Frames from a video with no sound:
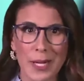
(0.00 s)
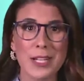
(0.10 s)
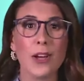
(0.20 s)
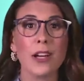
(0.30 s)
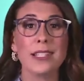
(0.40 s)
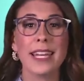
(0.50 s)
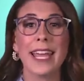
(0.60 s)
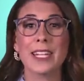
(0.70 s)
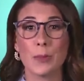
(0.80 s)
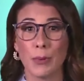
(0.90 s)
when he talks to
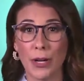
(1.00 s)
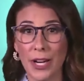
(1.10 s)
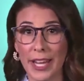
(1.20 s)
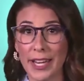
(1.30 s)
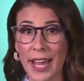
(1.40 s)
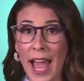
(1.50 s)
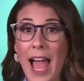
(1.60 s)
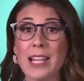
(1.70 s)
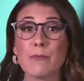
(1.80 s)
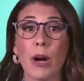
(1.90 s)
Candice Bergen
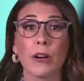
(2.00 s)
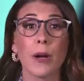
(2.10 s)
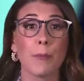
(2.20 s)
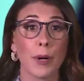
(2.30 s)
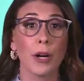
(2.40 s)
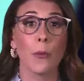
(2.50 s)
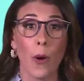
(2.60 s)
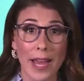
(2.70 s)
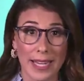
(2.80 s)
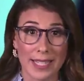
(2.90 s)
as Margaret
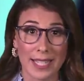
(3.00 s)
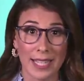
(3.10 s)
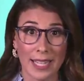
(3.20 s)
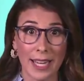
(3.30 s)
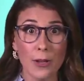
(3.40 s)
Bourke-White.